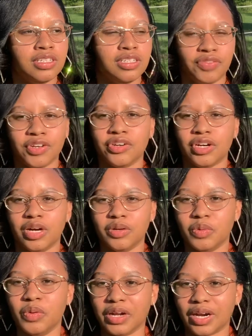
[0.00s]
to figure
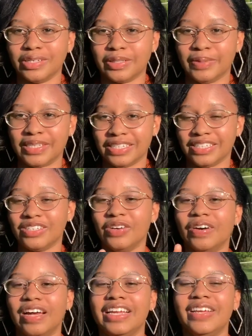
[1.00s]
out what I was missing.
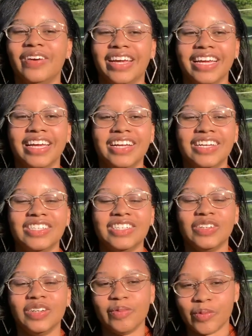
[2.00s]
So anyway,
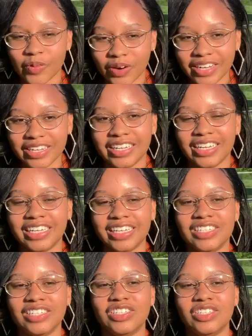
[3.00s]
so number one
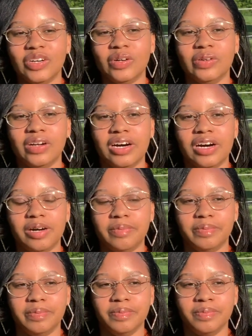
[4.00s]
is
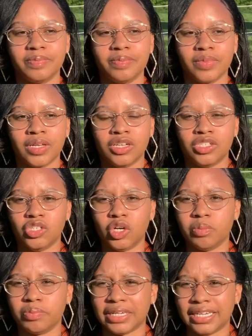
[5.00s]

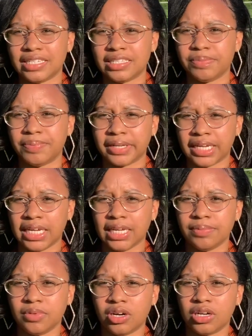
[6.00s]
don't place
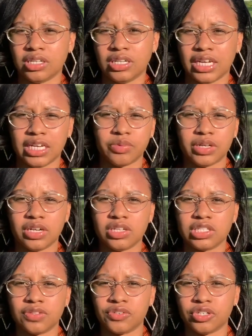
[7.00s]
blame on anyone
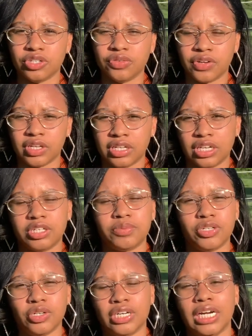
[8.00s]
else for you failing out of
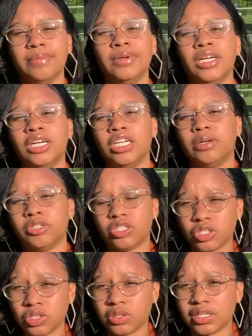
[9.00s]
the program. Number
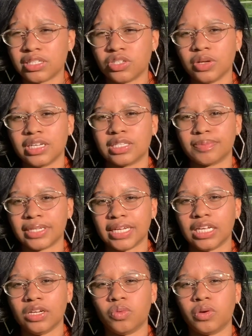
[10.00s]
two is to
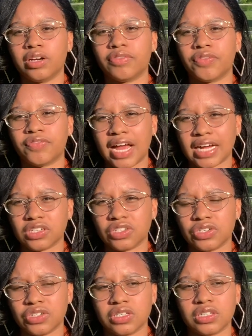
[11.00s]
explain whatever
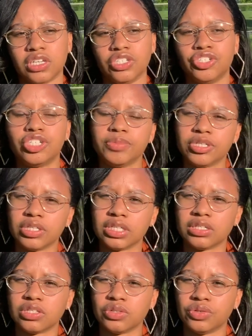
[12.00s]
factors
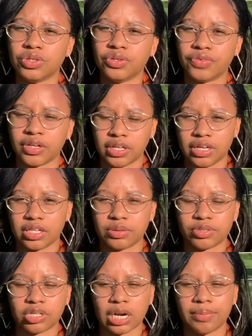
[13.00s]
contributed to you failing out
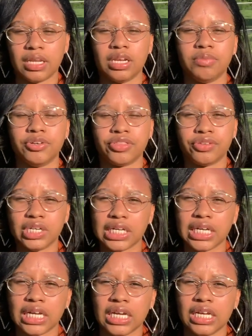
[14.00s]
of the program. And then number
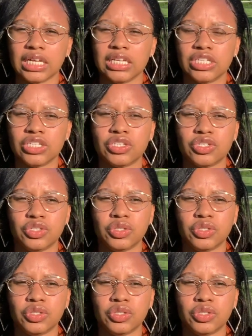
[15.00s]
three is